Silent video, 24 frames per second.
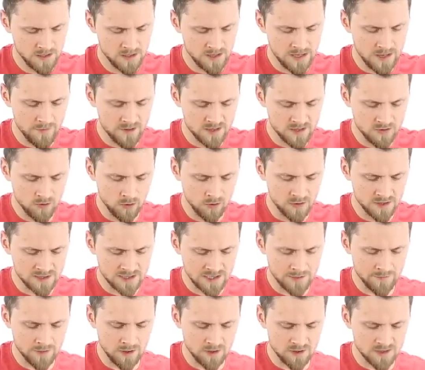Then all the
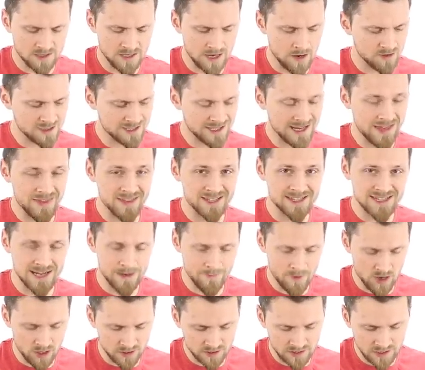same notes now. To get the
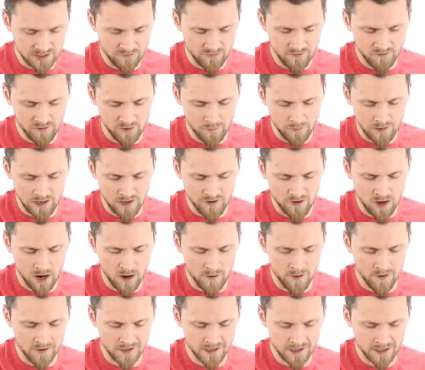same octave, if you play the
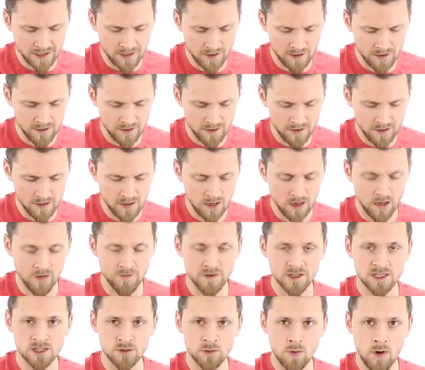harmonic on
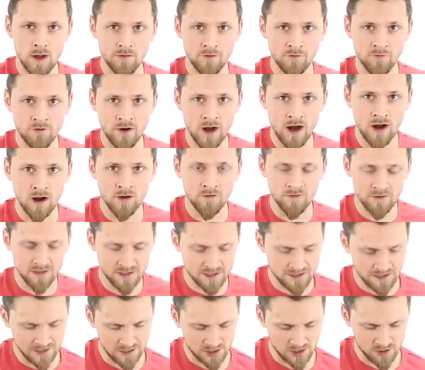the 12th fret of the
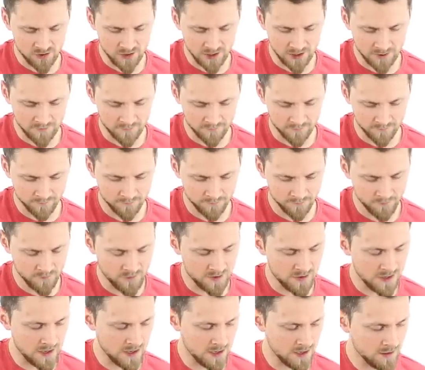sixth string,
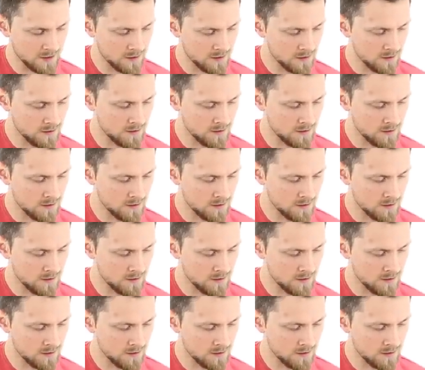there,